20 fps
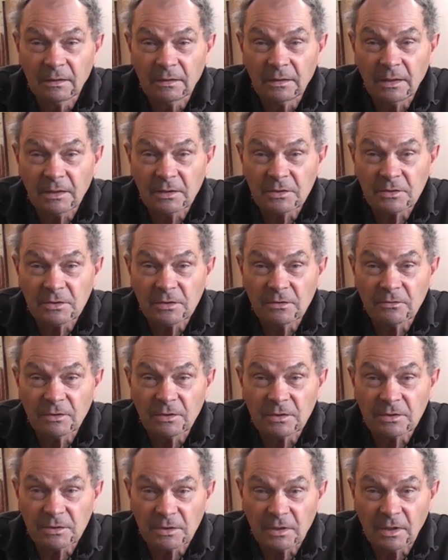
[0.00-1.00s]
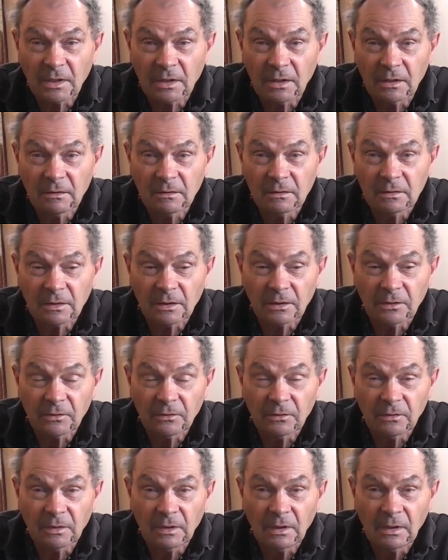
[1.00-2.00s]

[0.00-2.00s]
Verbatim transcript: then a serious think. So